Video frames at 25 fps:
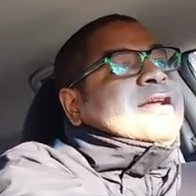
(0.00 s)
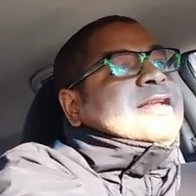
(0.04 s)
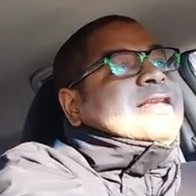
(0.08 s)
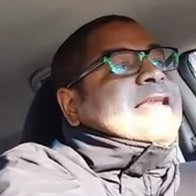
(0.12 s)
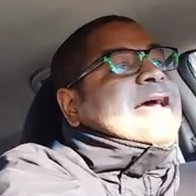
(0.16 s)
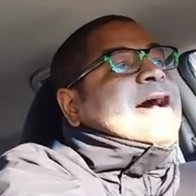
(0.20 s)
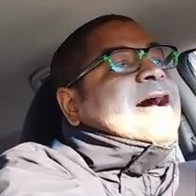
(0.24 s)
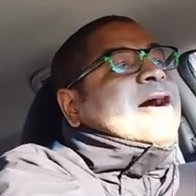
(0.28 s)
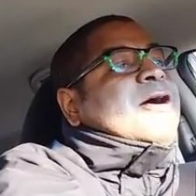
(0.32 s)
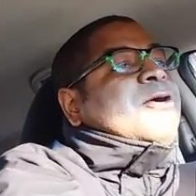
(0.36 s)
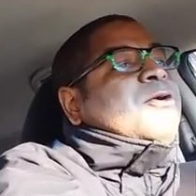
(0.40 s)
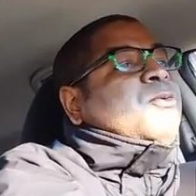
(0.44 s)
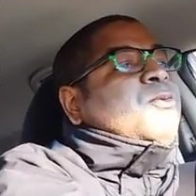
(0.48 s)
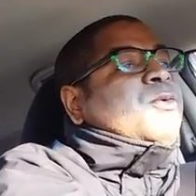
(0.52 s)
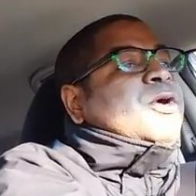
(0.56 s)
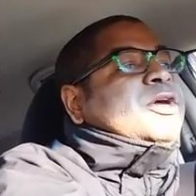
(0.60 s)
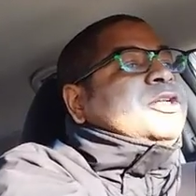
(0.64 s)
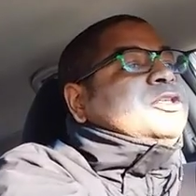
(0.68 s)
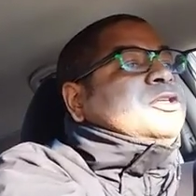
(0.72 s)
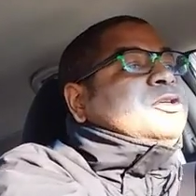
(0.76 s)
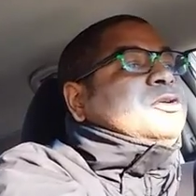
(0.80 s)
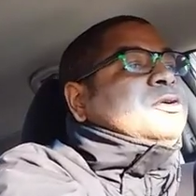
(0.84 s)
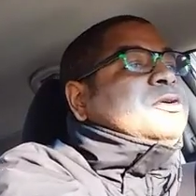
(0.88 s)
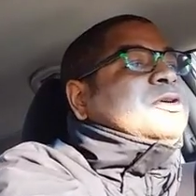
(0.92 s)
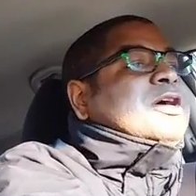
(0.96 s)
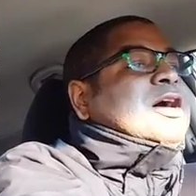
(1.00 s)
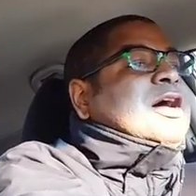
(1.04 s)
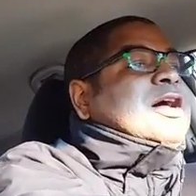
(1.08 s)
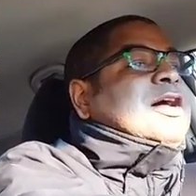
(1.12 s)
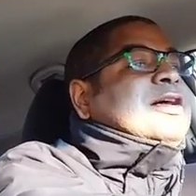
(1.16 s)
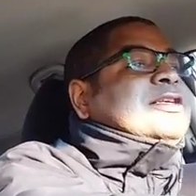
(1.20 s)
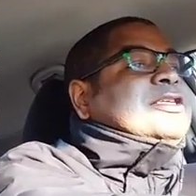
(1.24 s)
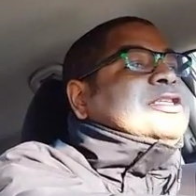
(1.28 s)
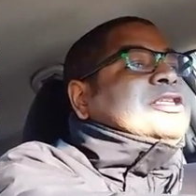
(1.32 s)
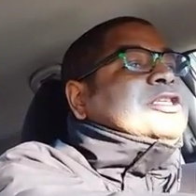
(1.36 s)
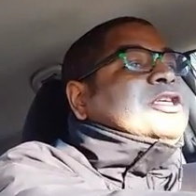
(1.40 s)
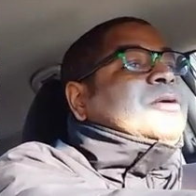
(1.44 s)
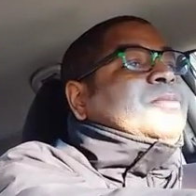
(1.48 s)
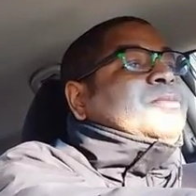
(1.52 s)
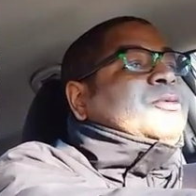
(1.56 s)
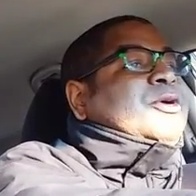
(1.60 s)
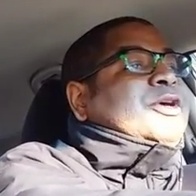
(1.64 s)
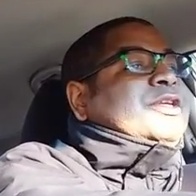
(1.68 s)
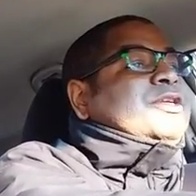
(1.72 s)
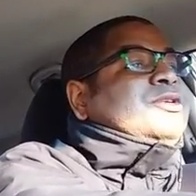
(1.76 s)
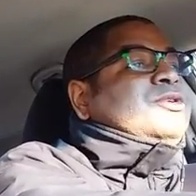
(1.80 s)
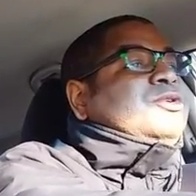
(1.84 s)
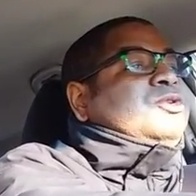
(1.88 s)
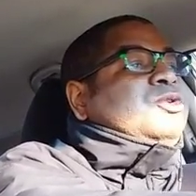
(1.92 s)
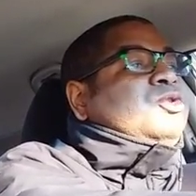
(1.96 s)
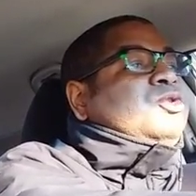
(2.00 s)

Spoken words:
Now, what do you call someone